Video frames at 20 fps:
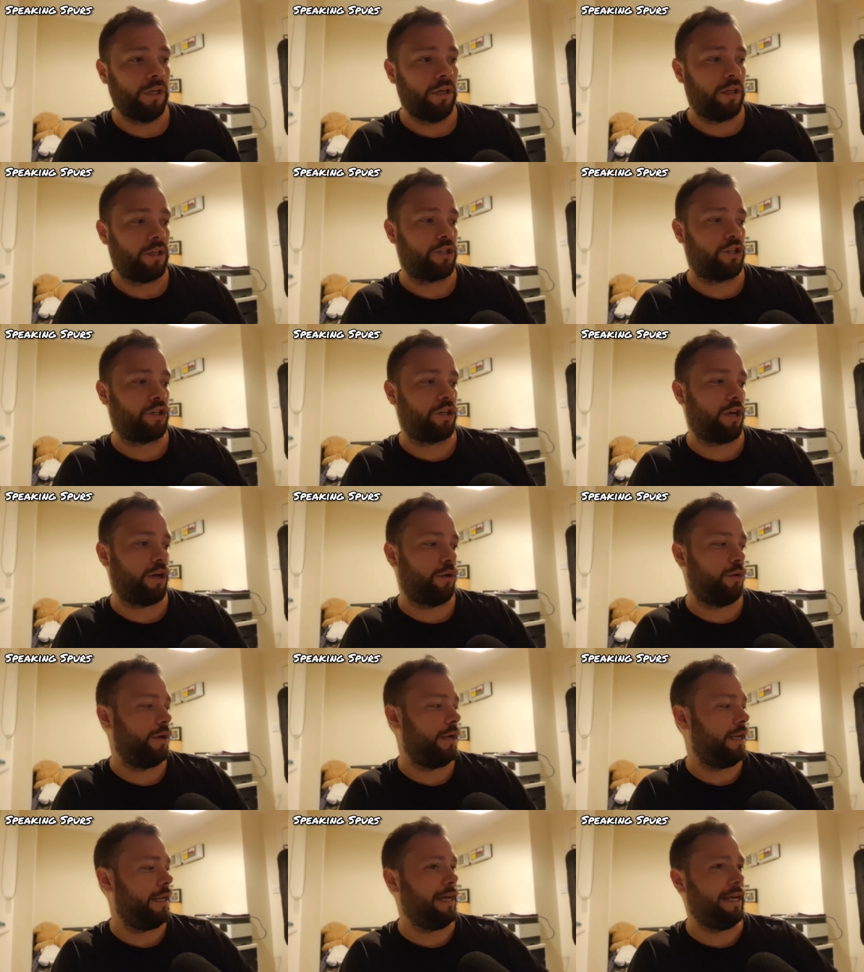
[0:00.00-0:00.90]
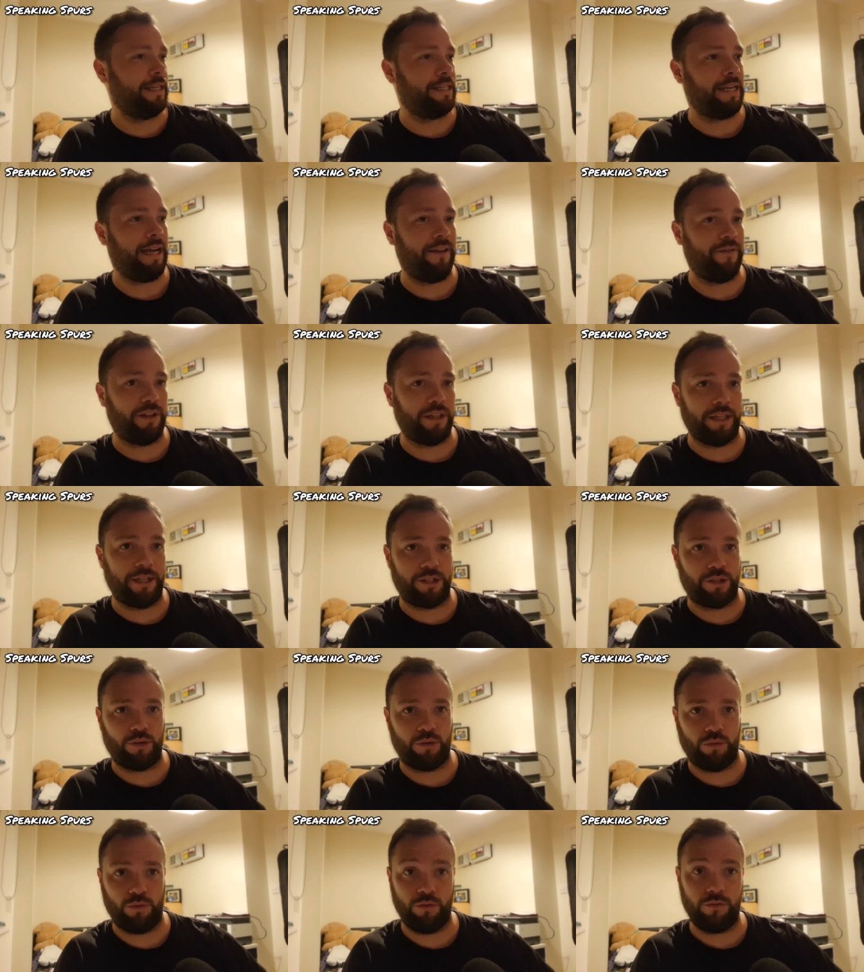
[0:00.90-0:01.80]
So let's have a
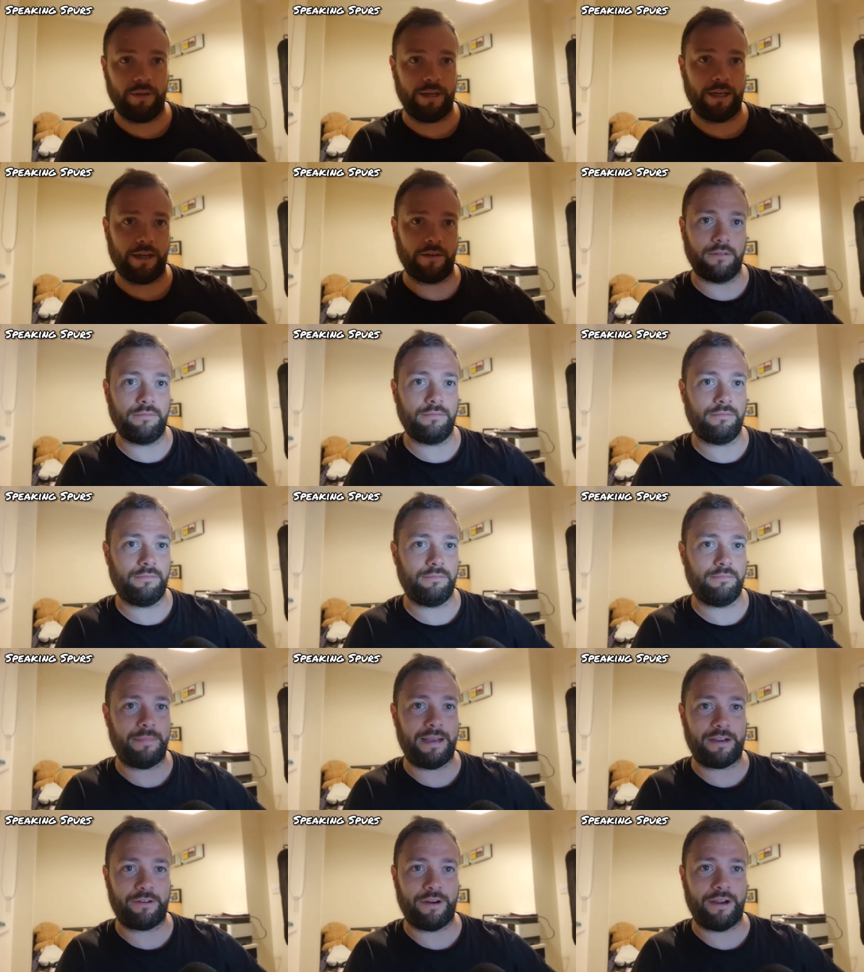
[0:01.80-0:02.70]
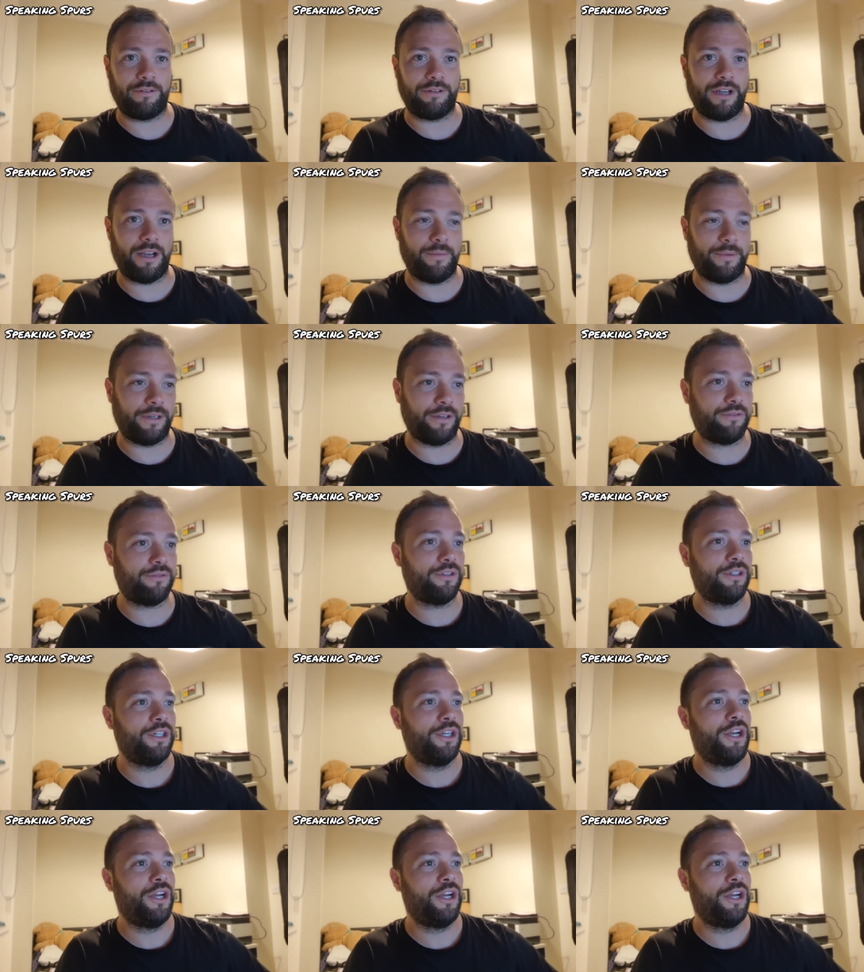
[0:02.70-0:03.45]
little. Oh, hello. Background light went off.